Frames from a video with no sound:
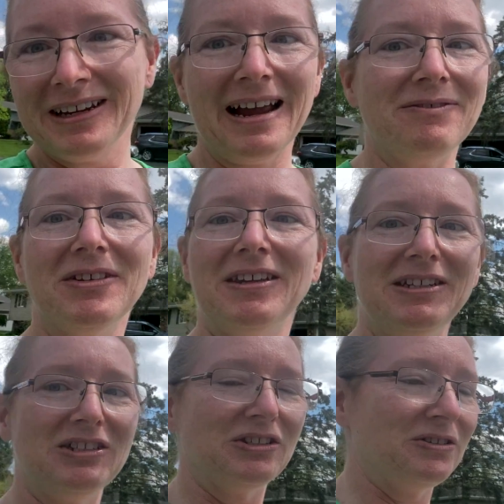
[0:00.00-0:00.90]

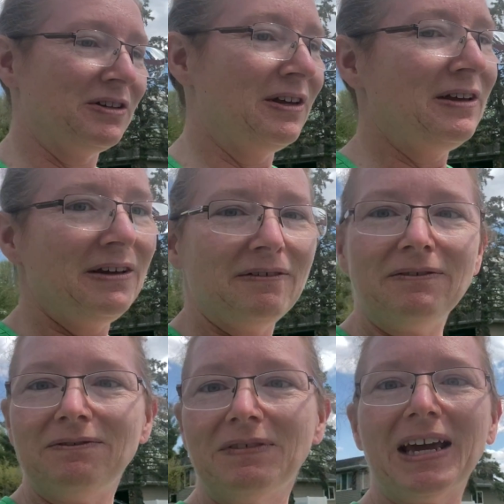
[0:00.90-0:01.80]
everything just
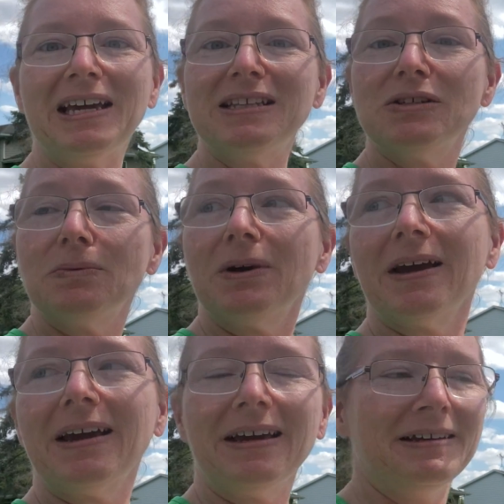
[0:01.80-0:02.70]
fades
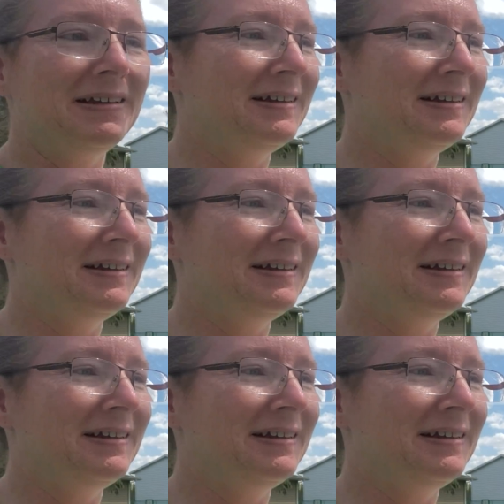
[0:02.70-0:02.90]
away.